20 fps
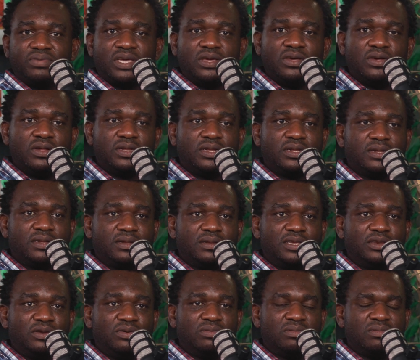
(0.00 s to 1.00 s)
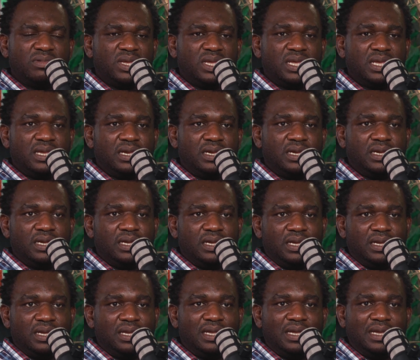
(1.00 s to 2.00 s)
because
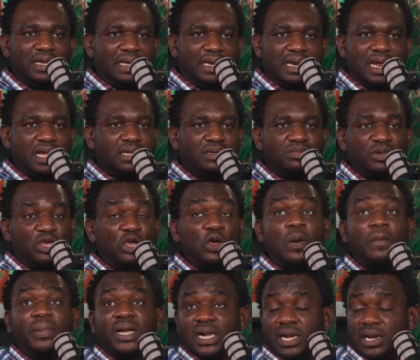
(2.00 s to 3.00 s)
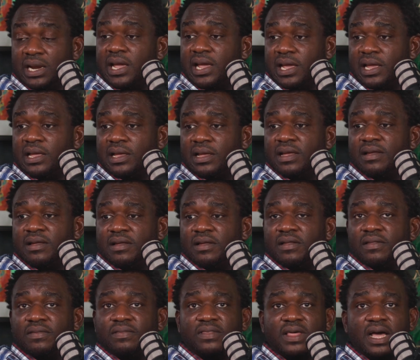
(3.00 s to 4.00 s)
it has become clear
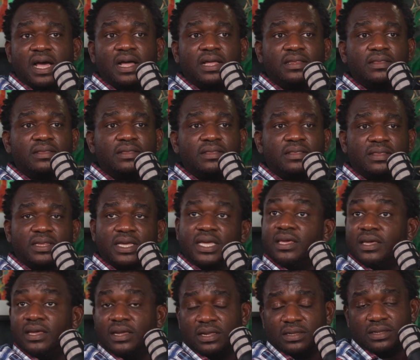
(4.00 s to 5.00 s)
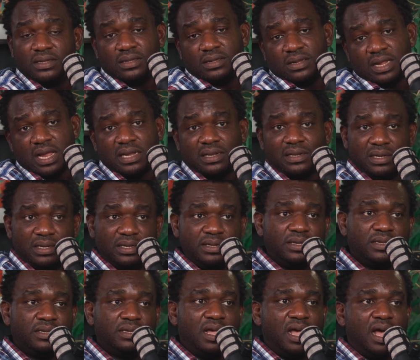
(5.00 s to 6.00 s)
that the kids at
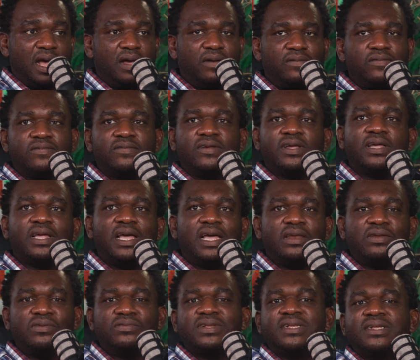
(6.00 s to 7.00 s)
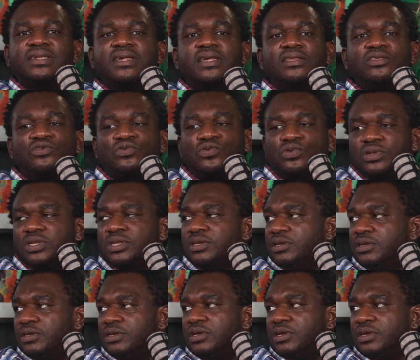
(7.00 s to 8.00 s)
least have kind of
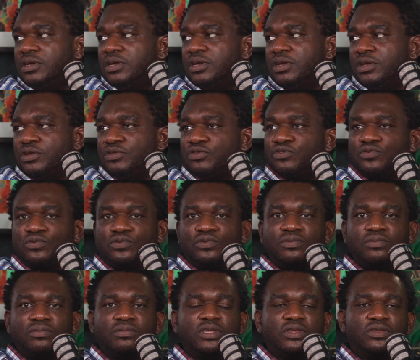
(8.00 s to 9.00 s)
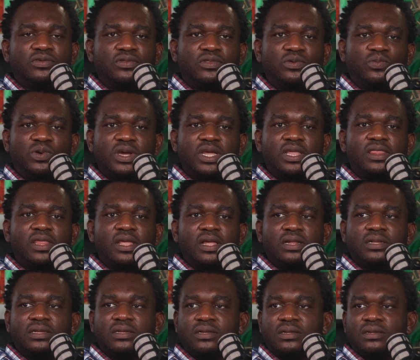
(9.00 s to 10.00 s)
settled into the way
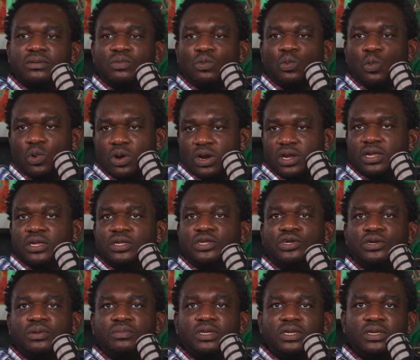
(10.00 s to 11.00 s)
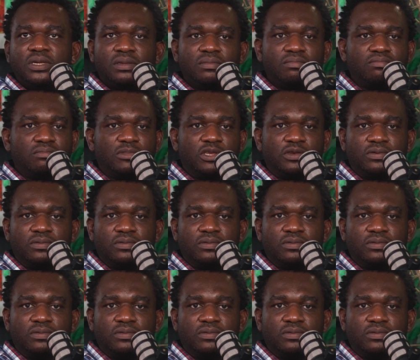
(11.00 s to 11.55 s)
things work in Germany.